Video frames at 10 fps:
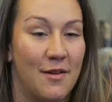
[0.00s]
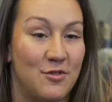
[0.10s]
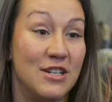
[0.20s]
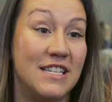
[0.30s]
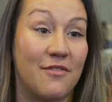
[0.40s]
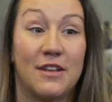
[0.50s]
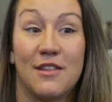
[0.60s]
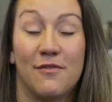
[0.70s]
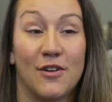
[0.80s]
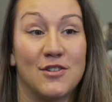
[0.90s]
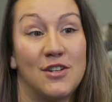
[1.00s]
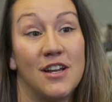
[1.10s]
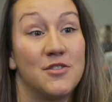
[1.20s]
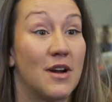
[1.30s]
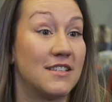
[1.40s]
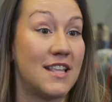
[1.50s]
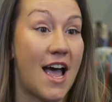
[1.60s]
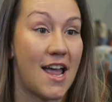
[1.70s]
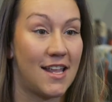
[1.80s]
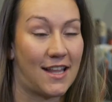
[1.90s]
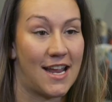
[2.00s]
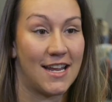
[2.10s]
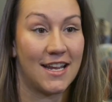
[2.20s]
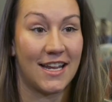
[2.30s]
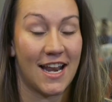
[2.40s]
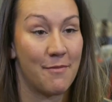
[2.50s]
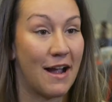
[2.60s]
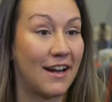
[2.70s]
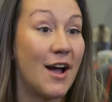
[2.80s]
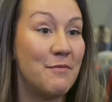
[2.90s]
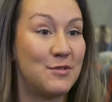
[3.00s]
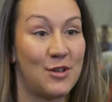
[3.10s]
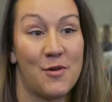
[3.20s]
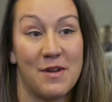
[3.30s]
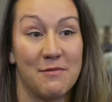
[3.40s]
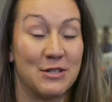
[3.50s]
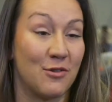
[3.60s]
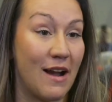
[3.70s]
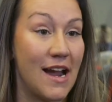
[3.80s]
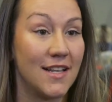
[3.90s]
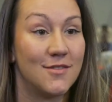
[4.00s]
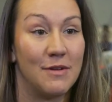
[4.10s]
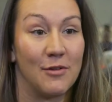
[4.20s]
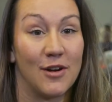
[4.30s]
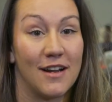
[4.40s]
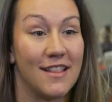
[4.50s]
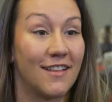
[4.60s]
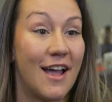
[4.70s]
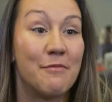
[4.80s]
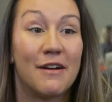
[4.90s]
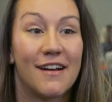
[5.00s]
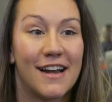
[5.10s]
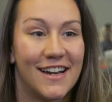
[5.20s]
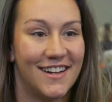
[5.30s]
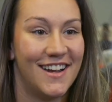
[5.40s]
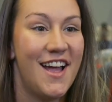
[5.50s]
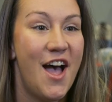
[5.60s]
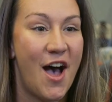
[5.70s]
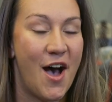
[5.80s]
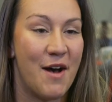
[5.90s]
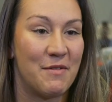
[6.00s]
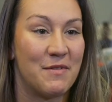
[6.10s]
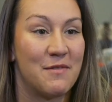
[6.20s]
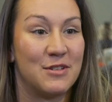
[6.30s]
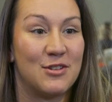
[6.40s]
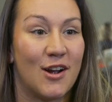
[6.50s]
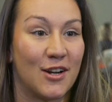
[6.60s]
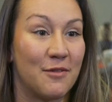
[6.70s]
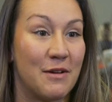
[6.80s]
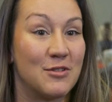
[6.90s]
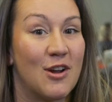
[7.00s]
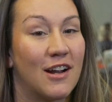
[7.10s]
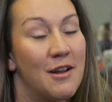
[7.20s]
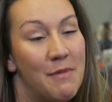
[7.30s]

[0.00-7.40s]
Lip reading: she's definitely the first to address that and like get it back up. So when it was grades, we were in the library, and when it was soccer, we were talking